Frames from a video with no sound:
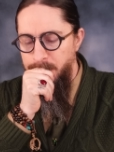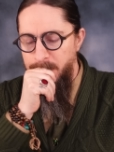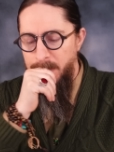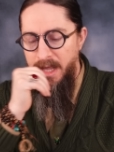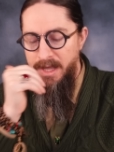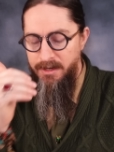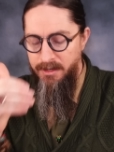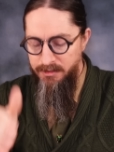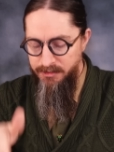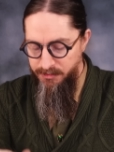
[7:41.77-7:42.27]

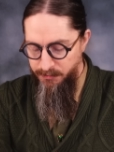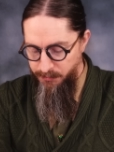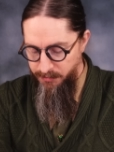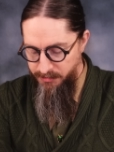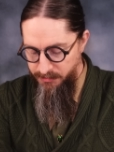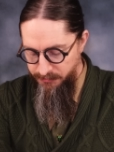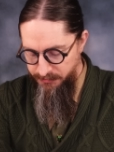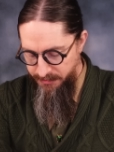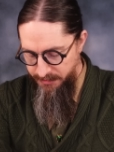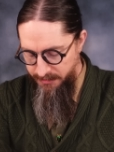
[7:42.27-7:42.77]
and honestly, we
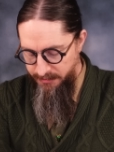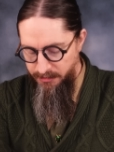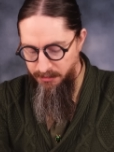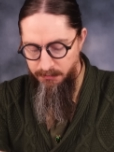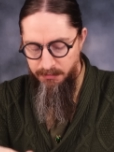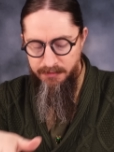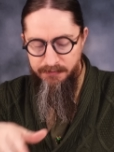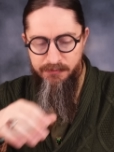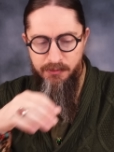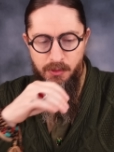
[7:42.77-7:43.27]
do see a little
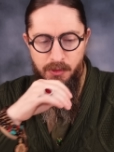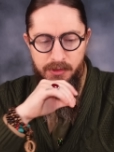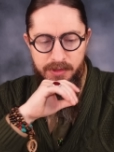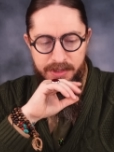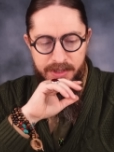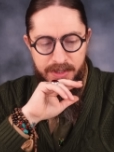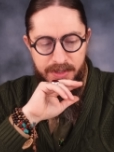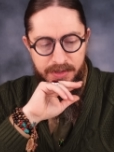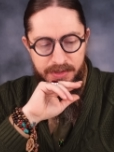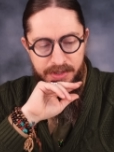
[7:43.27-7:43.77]
bit of
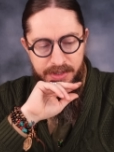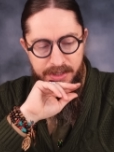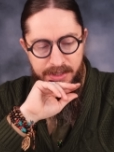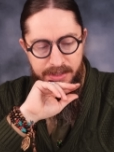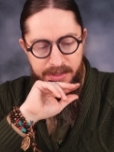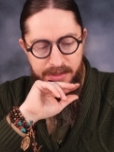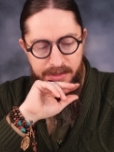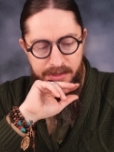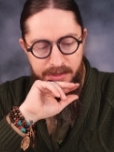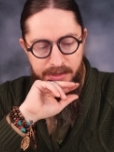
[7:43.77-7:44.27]
Taurus energy
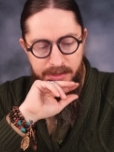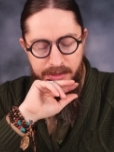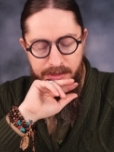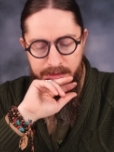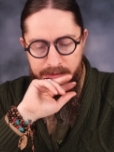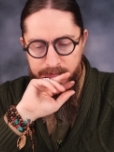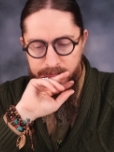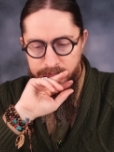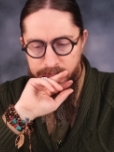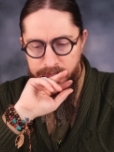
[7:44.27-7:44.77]
in the
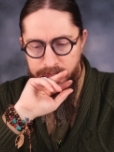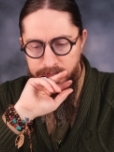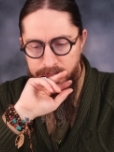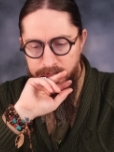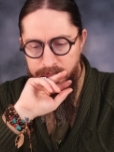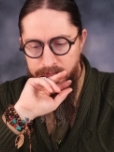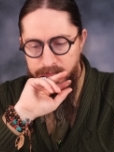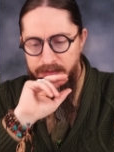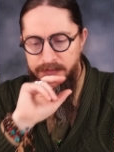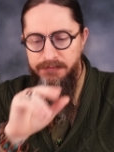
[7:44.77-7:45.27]
uh,
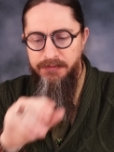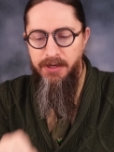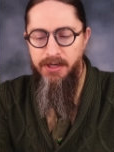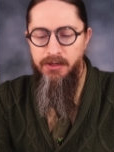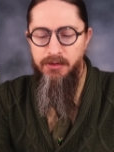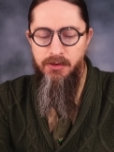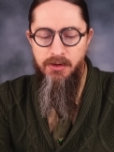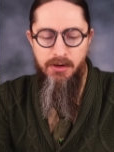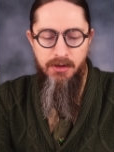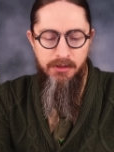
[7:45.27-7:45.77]
the
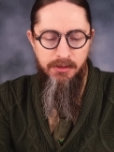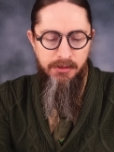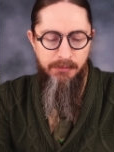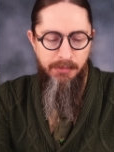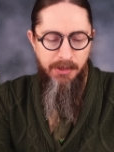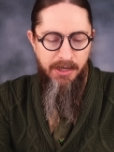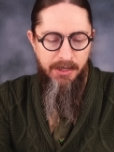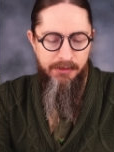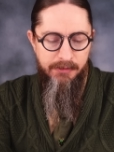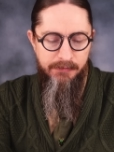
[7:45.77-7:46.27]
final card on the
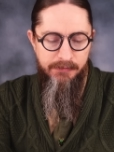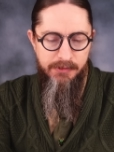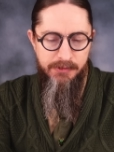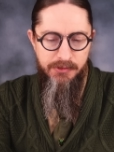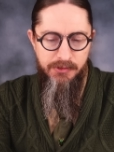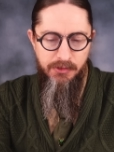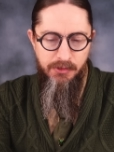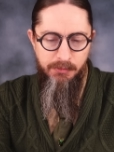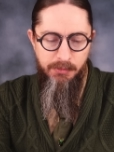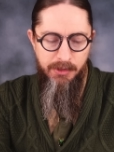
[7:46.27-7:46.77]
Path of the
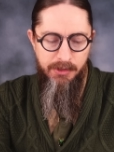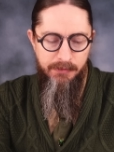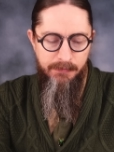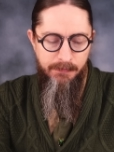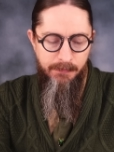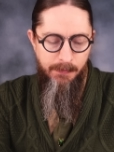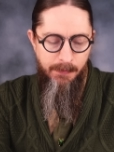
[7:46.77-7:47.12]
Serpent.